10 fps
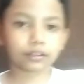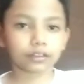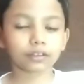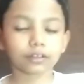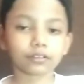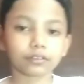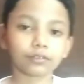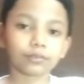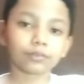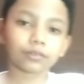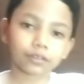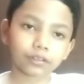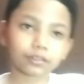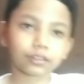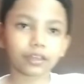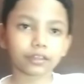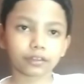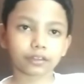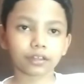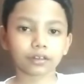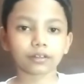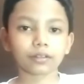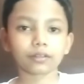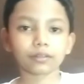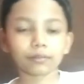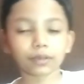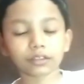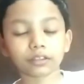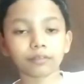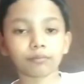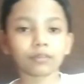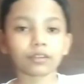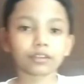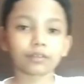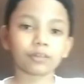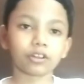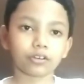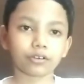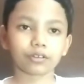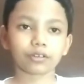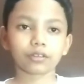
These are the two things that make them similar.